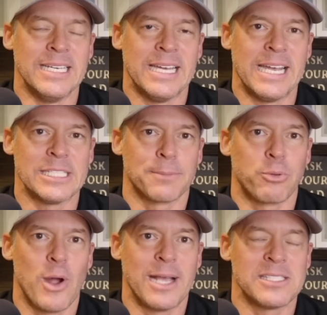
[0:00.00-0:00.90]
Any
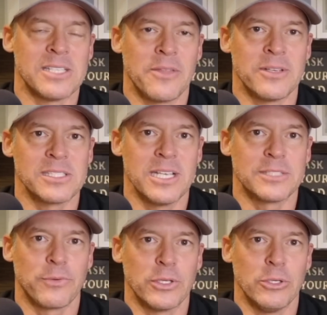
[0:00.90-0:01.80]
surprises on this
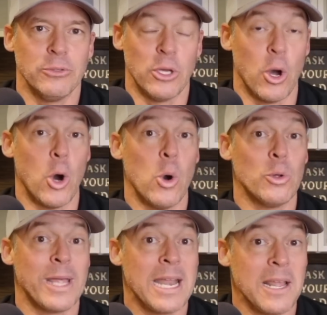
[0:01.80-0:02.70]
list for you? Do you
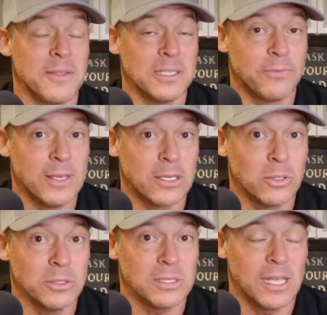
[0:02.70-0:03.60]
own any of these
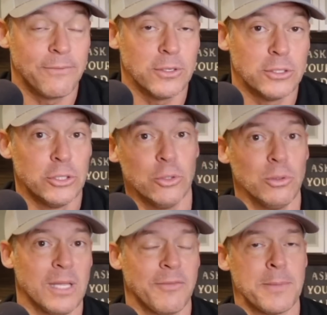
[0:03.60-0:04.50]
vehicles? If you do,
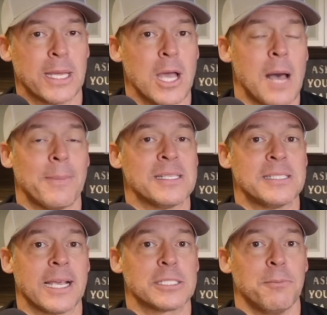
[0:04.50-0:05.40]
leave them in the comments
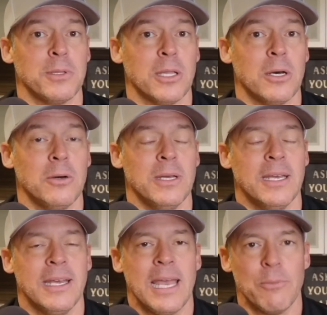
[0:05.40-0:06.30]
section below,
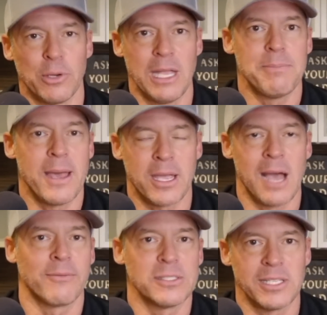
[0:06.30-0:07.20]
and we'll keep that
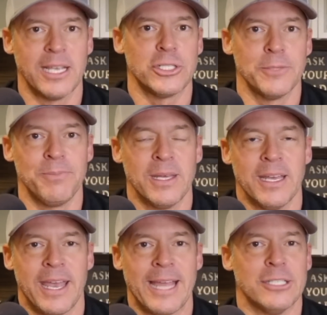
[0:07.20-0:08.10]
conversation
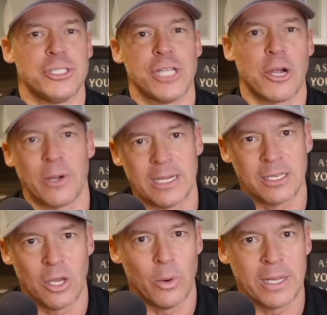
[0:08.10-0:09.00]
and
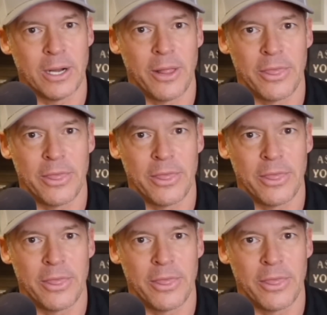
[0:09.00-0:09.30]
sharing going on